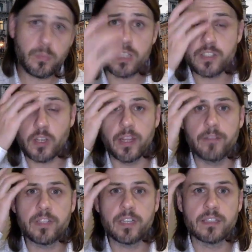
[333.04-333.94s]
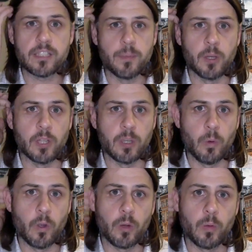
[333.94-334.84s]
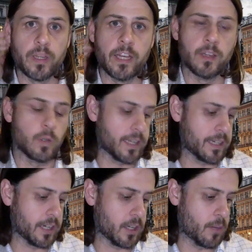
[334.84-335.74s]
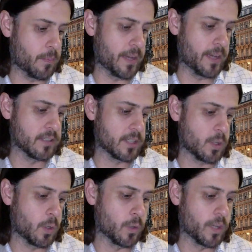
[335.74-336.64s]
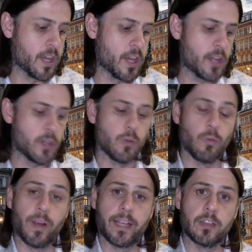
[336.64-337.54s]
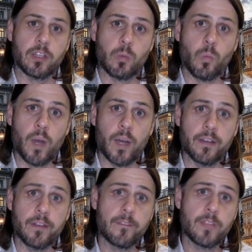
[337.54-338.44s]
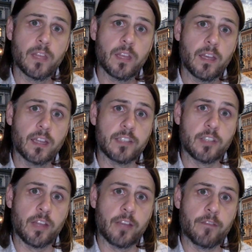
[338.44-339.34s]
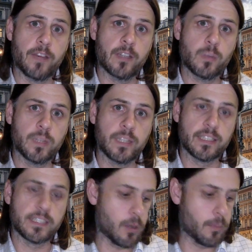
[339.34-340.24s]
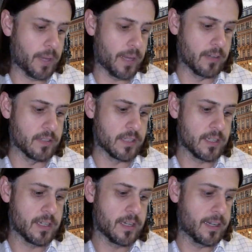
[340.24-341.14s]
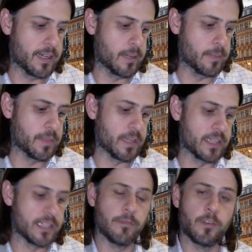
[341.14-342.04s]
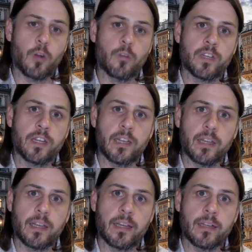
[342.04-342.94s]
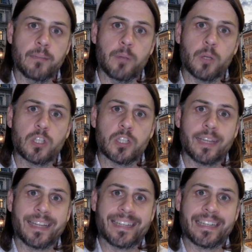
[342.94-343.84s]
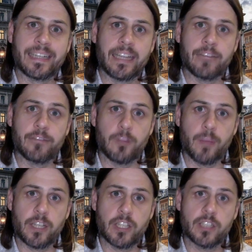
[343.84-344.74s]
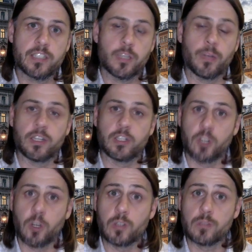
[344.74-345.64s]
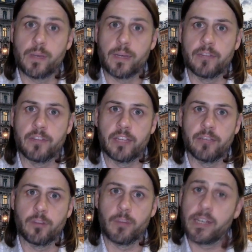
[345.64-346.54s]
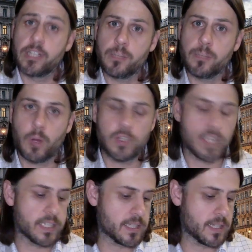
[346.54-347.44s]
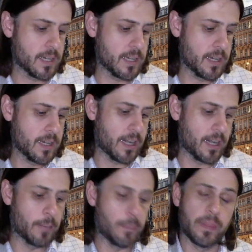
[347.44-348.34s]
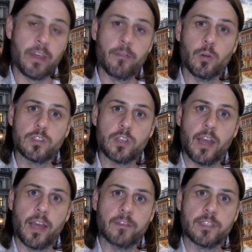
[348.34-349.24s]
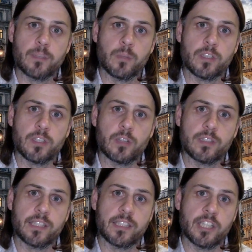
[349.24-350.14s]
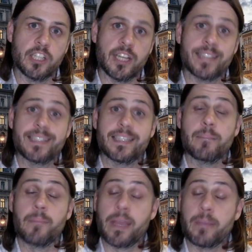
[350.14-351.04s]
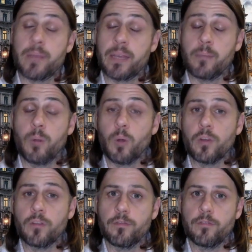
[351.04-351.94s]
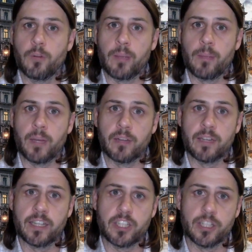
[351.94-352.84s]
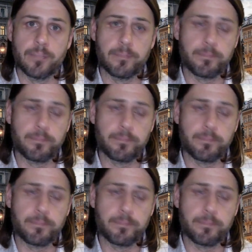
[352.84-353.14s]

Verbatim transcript: And so they've done some early work where they're looking at a compound called Neuregulin one. And so they found with this compound um, that it's involved in uh, modulating inflammation. So it controls part of the inflammation process. Um, but they've also had some results that suggests it may be important for remyelination.